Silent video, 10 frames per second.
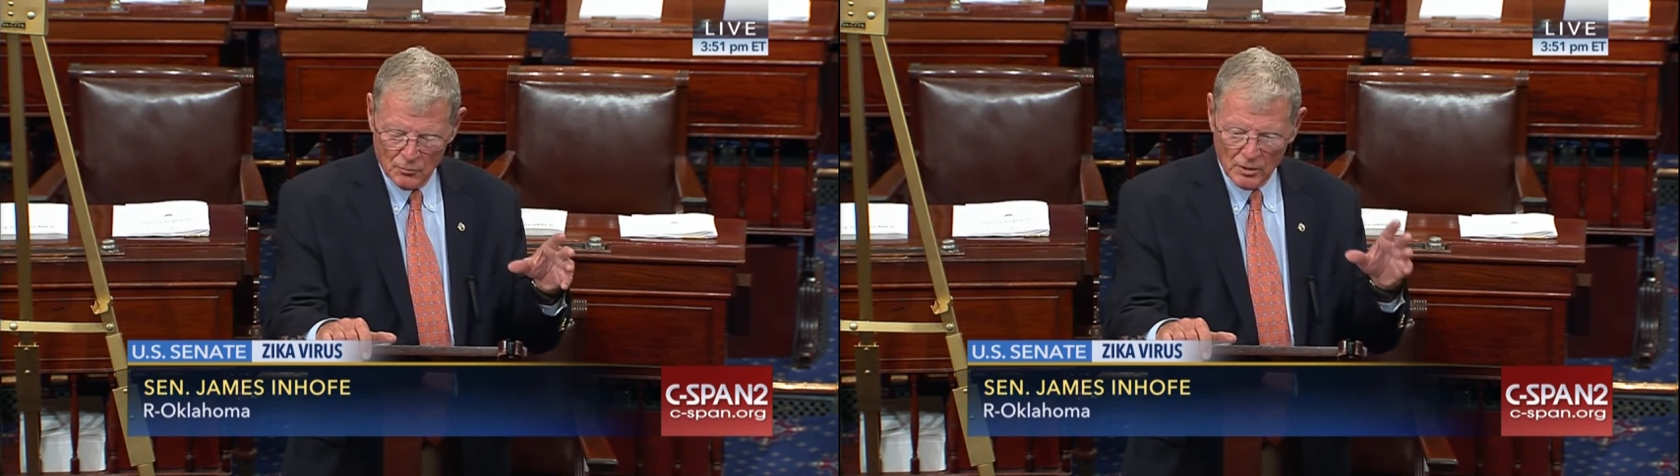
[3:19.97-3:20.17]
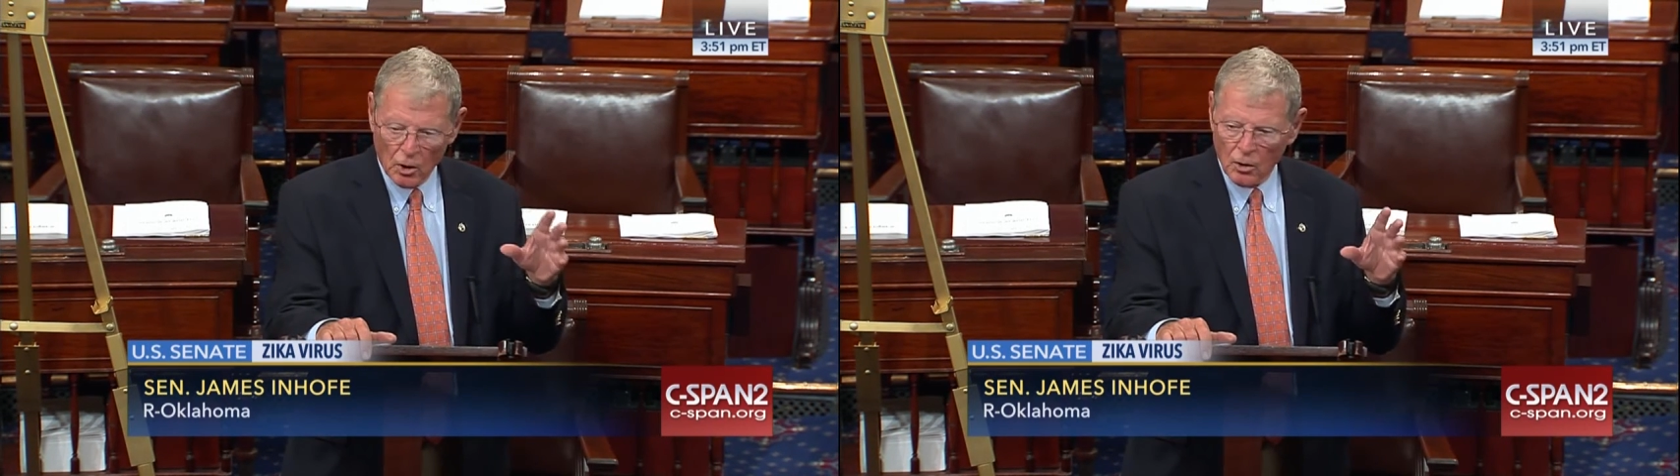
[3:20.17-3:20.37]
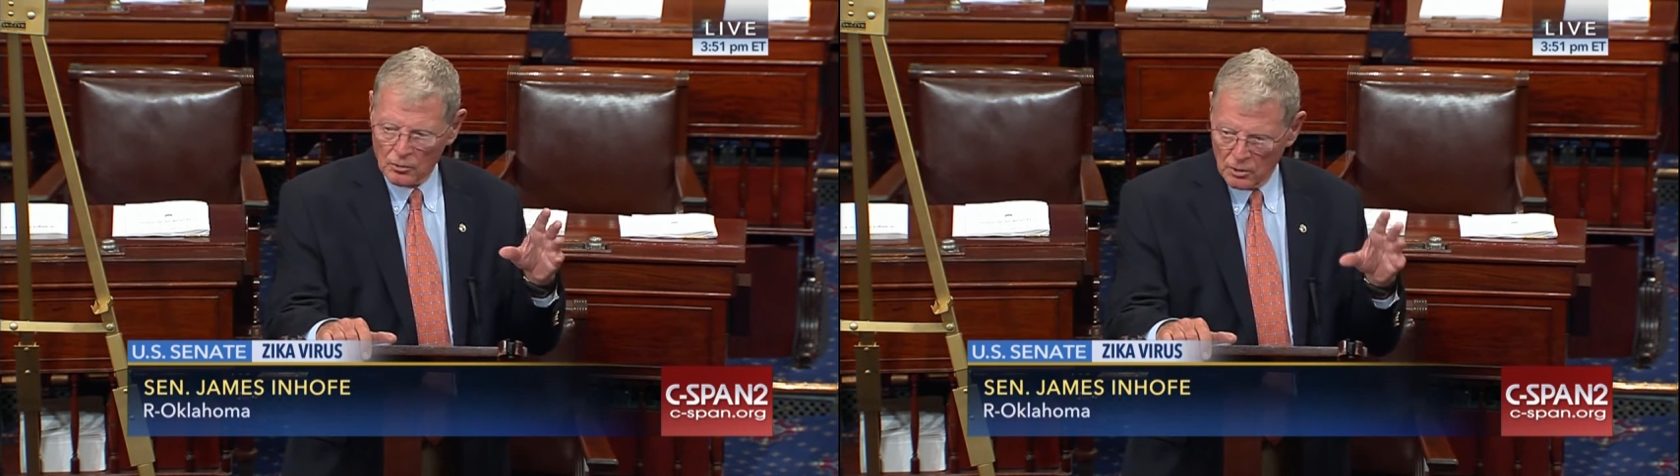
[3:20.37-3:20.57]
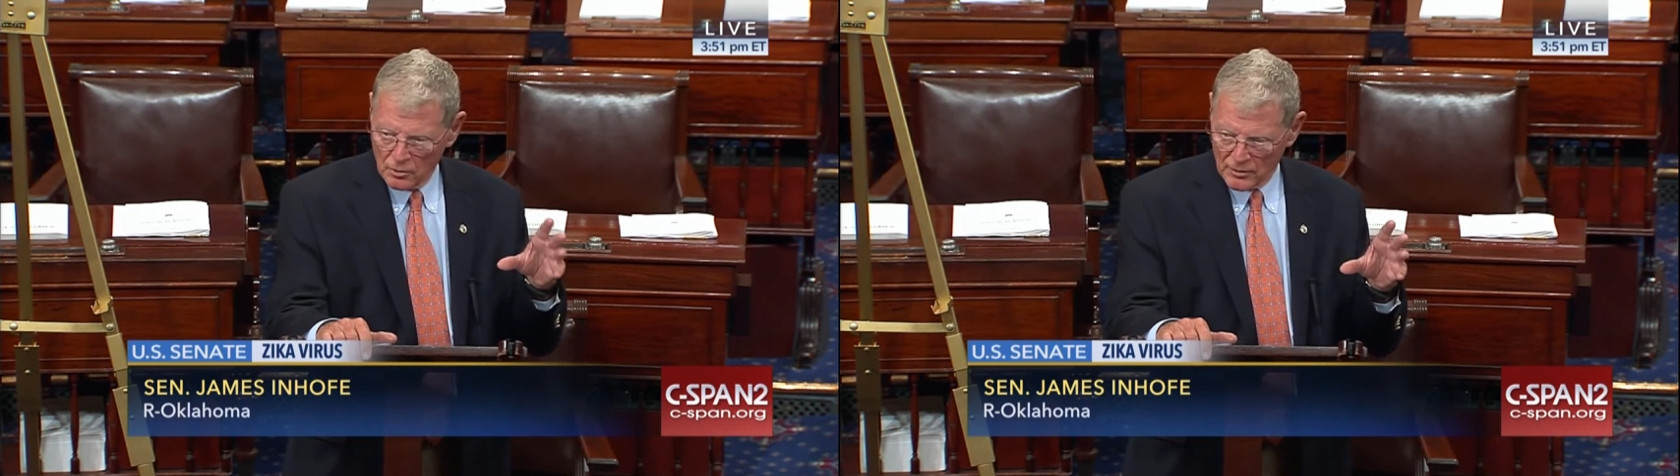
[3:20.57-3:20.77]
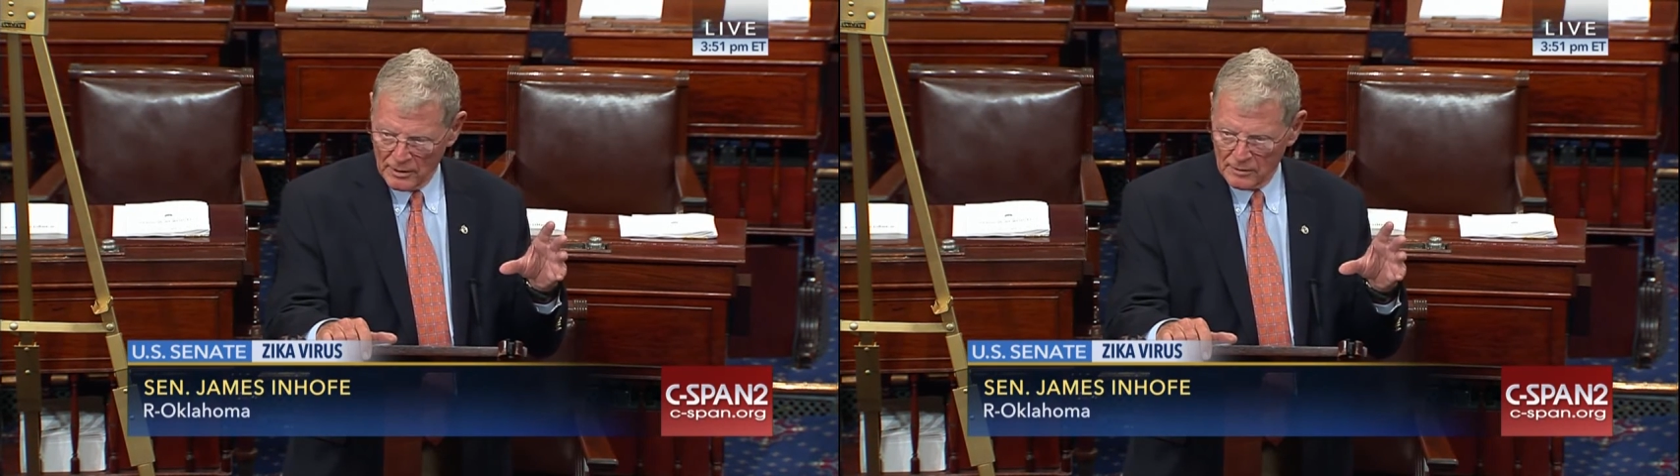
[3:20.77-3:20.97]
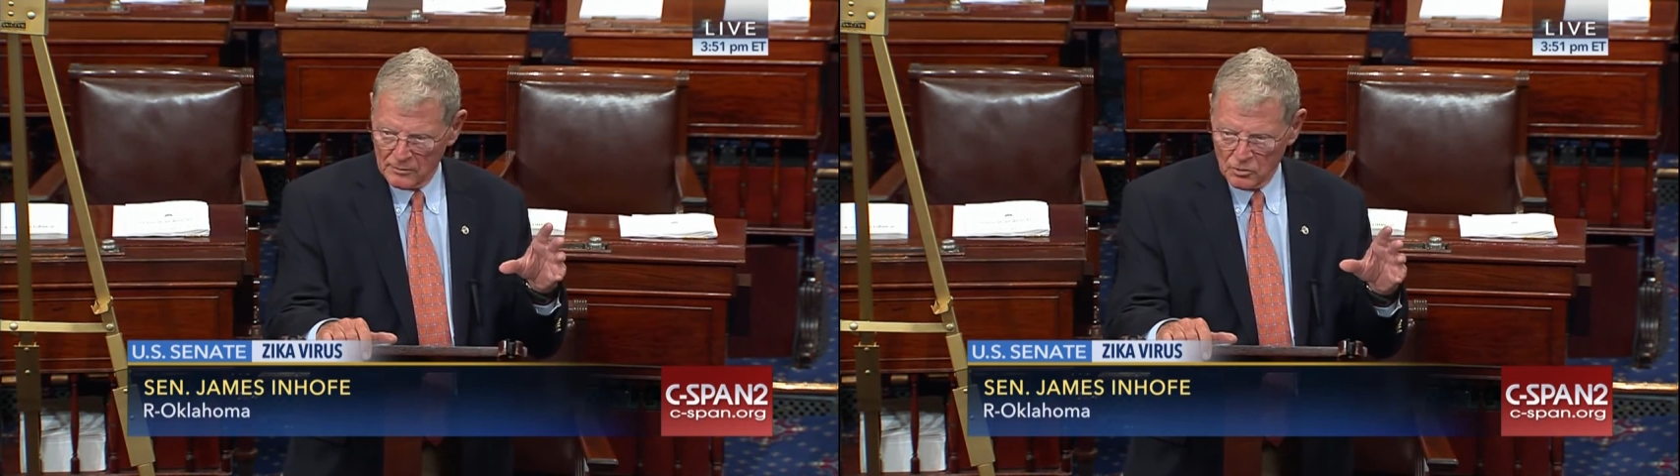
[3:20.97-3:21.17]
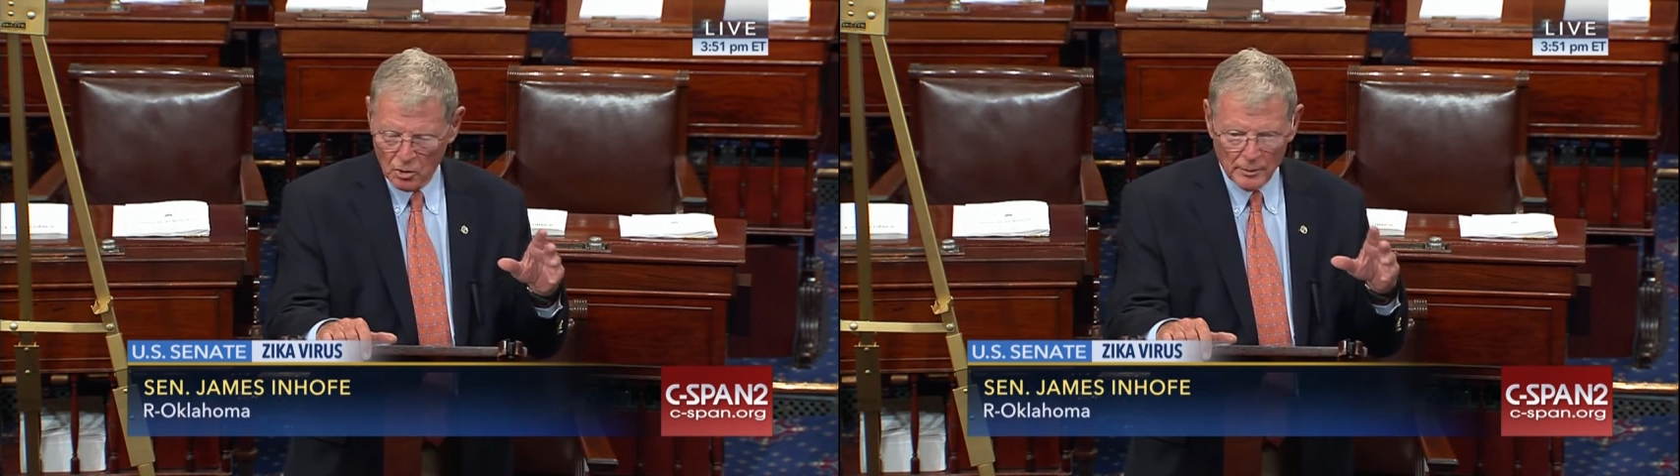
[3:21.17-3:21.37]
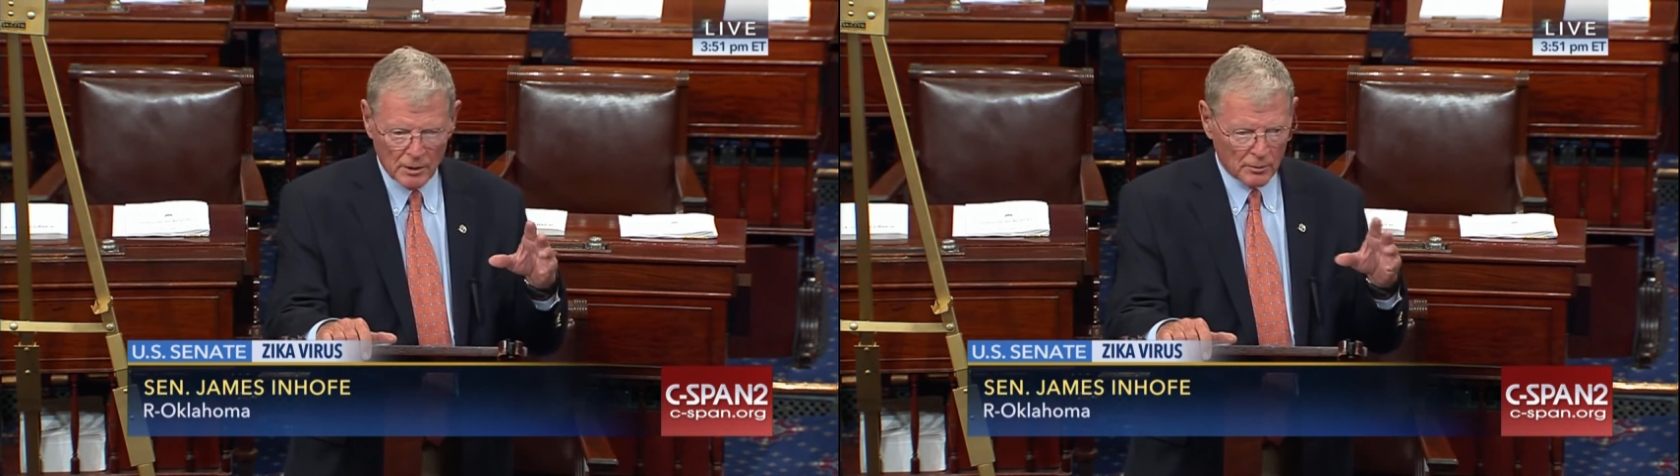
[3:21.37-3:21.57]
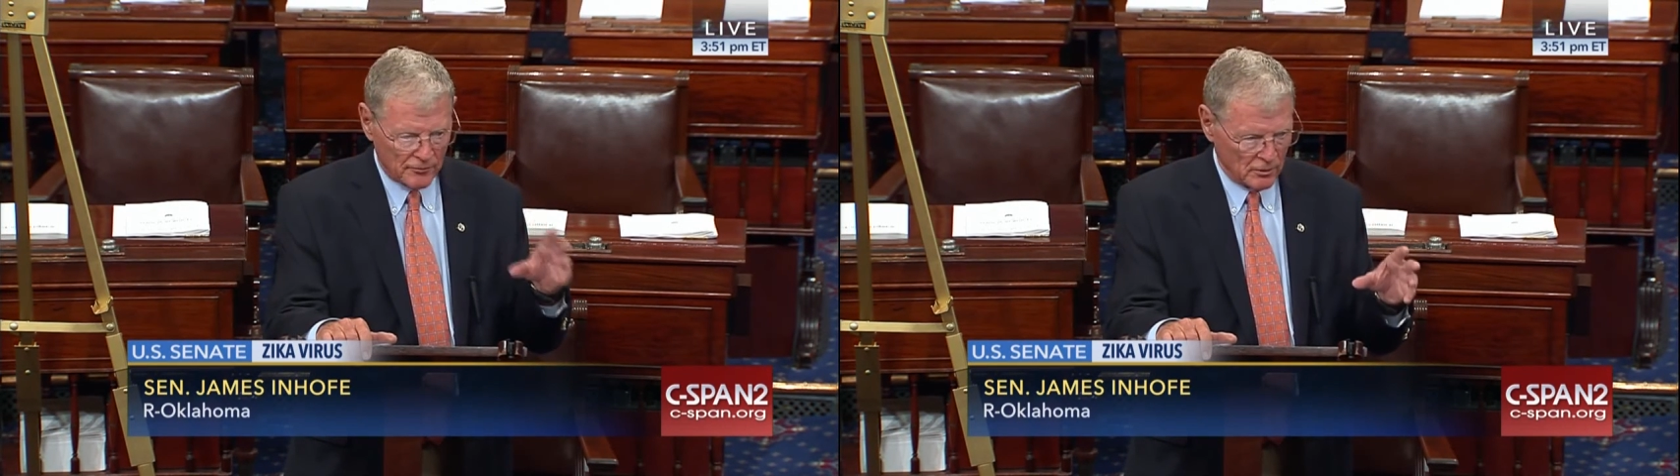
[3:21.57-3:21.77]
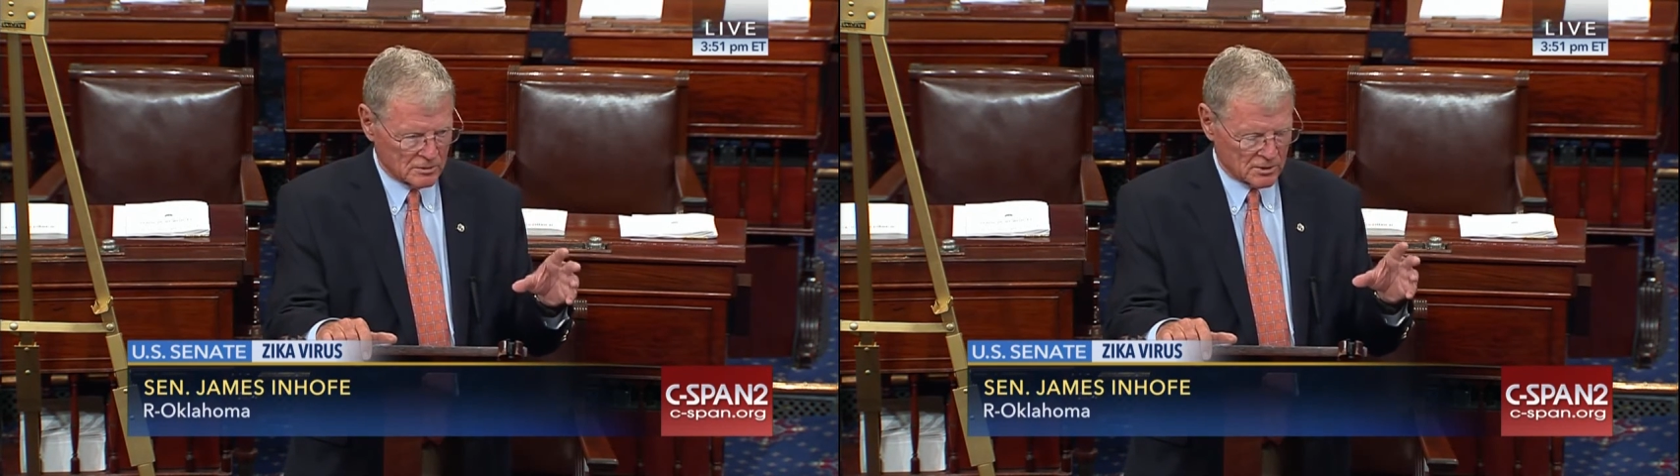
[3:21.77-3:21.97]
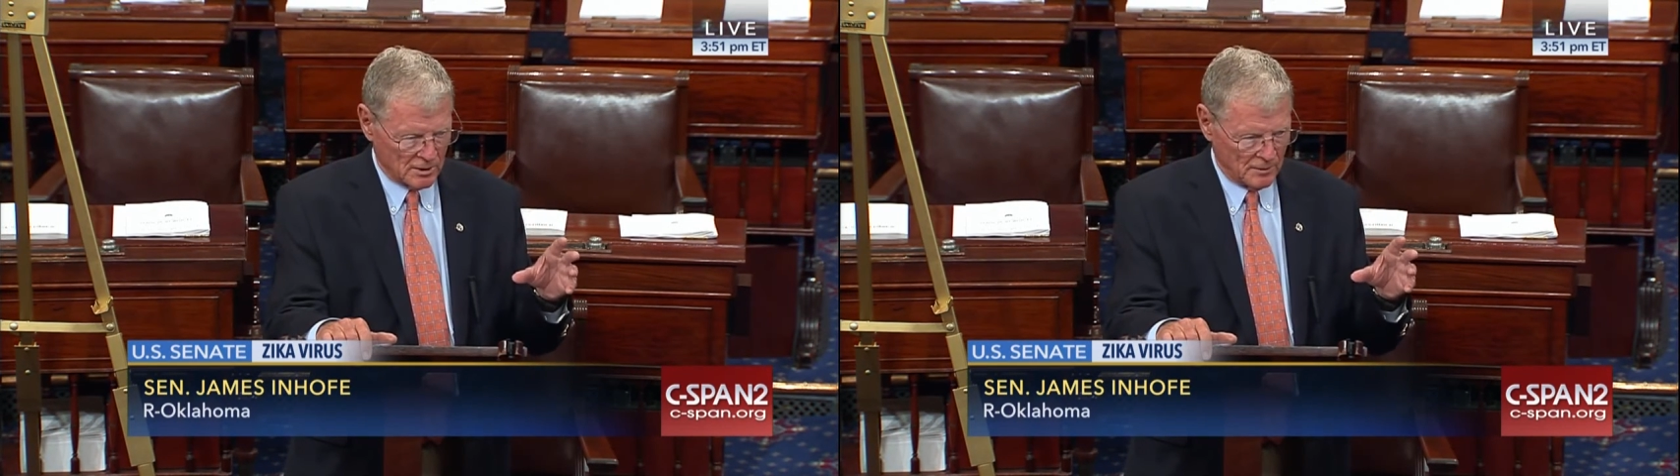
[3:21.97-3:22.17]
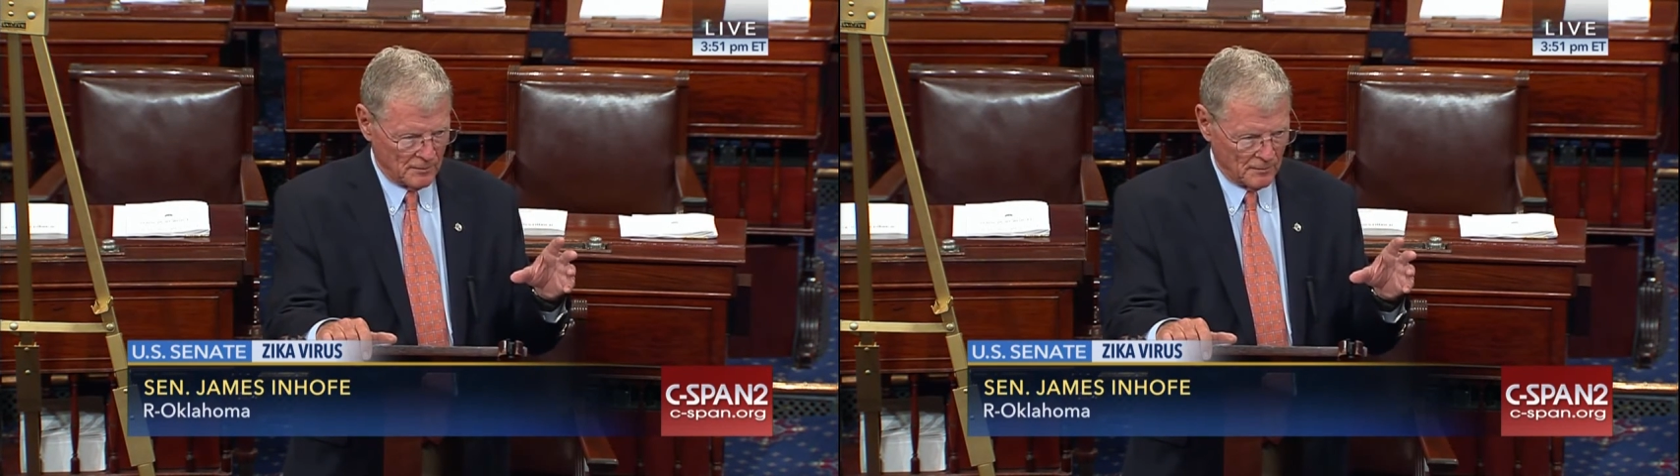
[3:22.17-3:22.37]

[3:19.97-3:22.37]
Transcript: We all know that. Nobody refutes that.